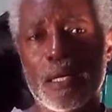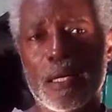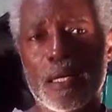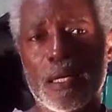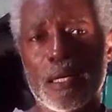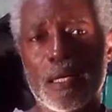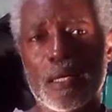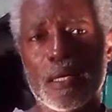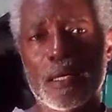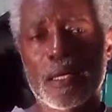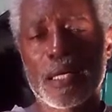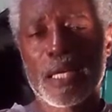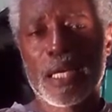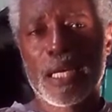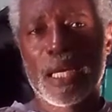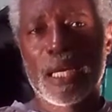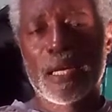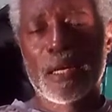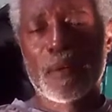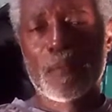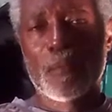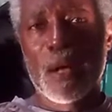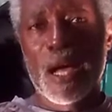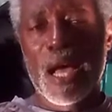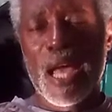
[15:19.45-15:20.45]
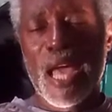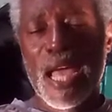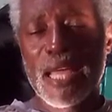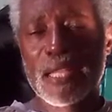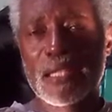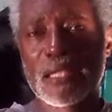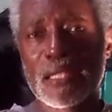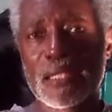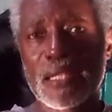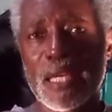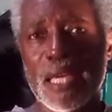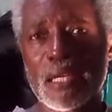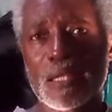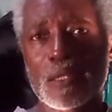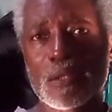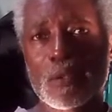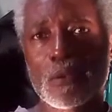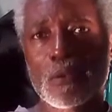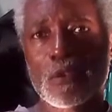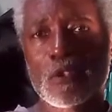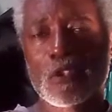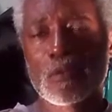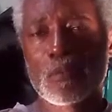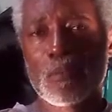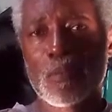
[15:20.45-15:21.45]
I had to take
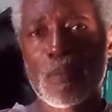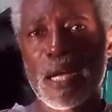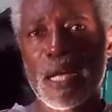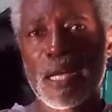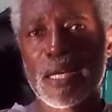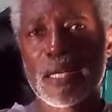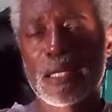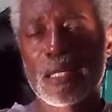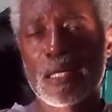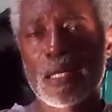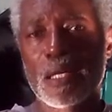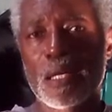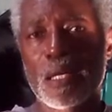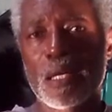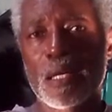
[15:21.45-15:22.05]
loose my